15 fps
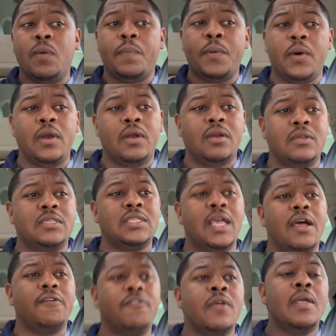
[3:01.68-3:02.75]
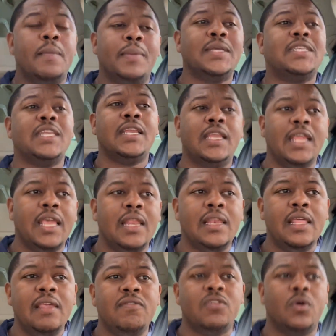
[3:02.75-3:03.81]
report it herself, but she did
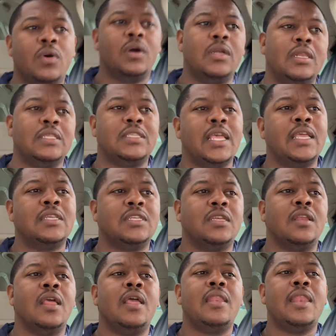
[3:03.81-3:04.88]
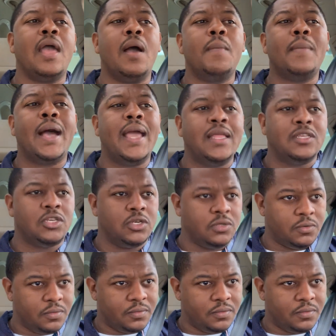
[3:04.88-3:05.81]
leave the organization. Now, mind you,